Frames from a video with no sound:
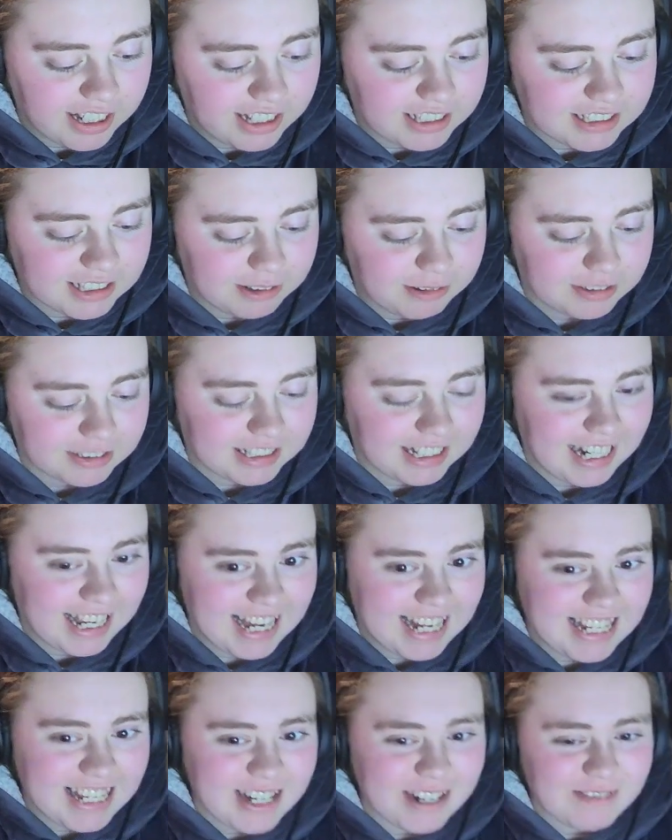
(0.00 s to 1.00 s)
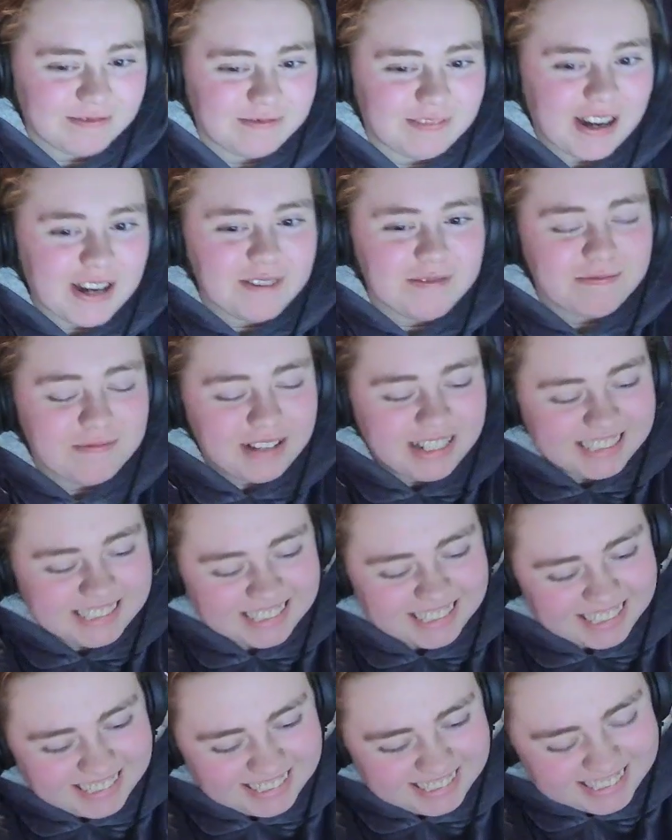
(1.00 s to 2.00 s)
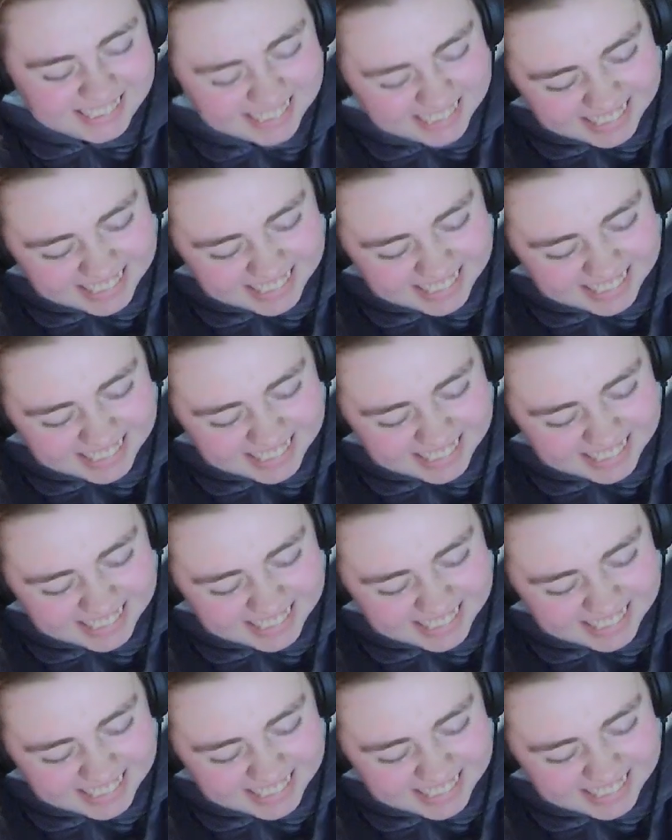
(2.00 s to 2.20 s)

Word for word: realized it wasn't any of my business.